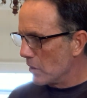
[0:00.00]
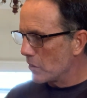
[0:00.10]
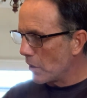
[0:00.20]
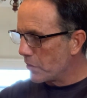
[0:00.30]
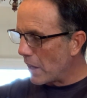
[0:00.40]

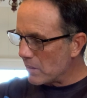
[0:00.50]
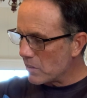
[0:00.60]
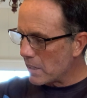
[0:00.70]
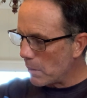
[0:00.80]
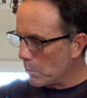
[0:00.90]
So that's a
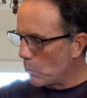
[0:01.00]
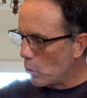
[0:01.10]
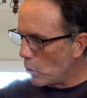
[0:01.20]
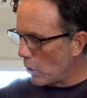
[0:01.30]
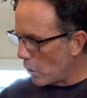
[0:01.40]
couple
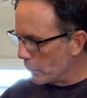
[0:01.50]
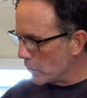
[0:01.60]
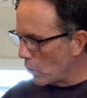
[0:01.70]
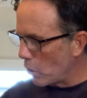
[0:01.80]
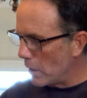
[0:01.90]
more of the
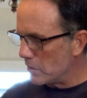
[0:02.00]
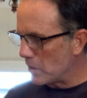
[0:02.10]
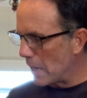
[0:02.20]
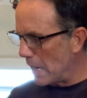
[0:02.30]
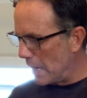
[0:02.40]
glides
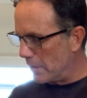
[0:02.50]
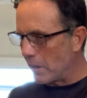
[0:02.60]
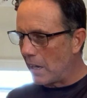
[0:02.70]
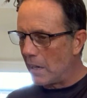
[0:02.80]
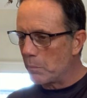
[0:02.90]
and
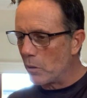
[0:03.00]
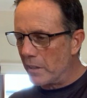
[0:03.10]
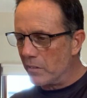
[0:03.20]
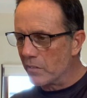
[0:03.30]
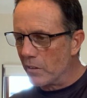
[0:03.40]
hard
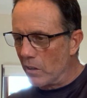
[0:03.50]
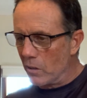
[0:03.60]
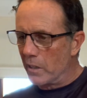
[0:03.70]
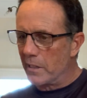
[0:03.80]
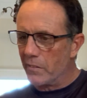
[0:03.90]
bodies that I
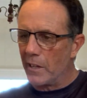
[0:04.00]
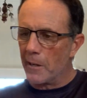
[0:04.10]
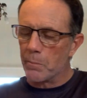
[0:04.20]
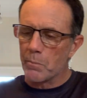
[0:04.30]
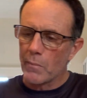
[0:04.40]
like in there.